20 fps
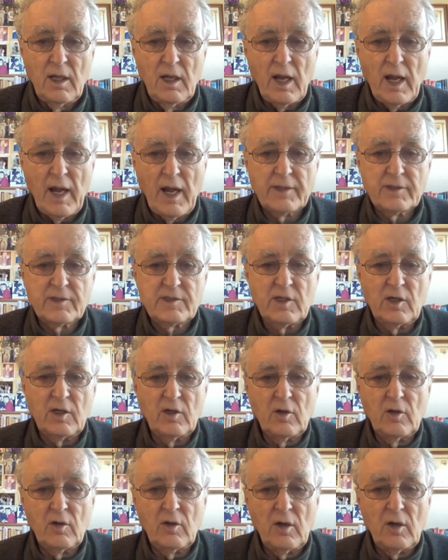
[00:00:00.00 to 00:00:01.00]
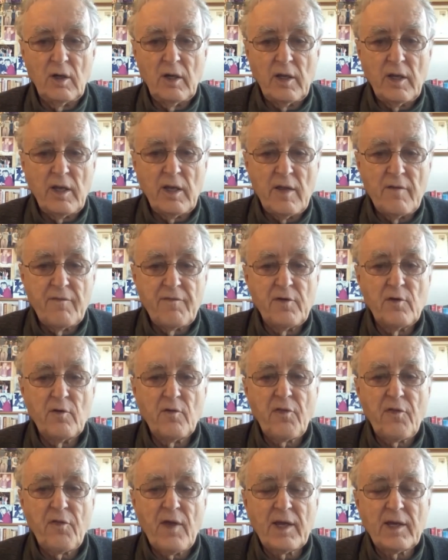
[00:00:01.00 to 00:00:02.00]
And so if you
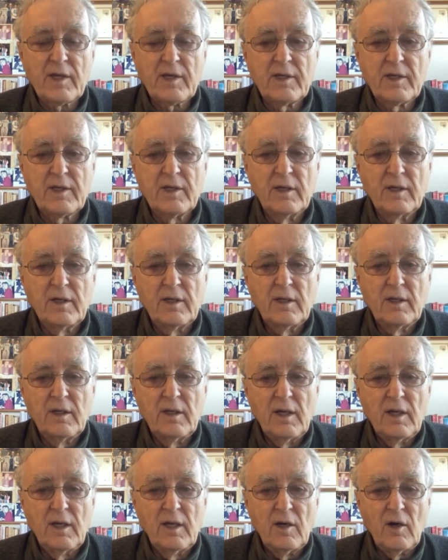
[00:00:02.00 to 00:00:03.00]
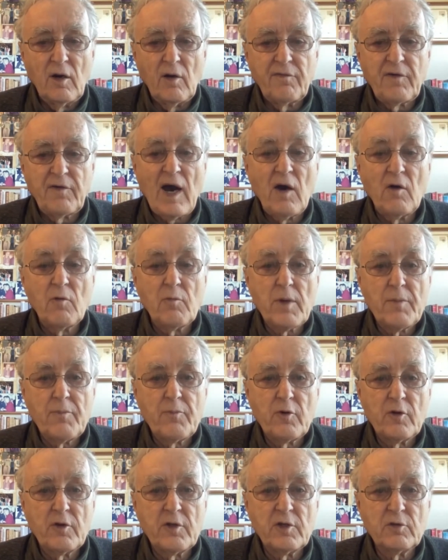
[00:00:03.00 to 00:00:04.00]
think of how we
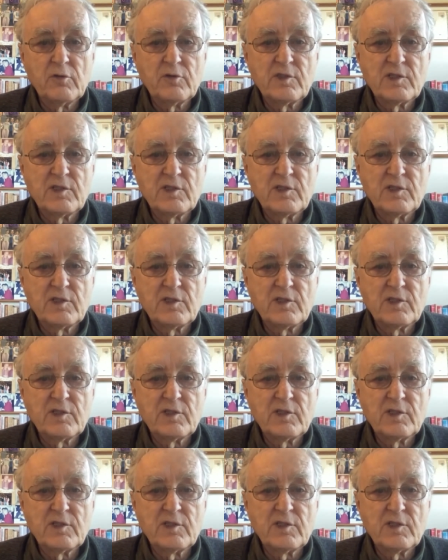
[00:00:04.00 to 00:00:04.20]
produce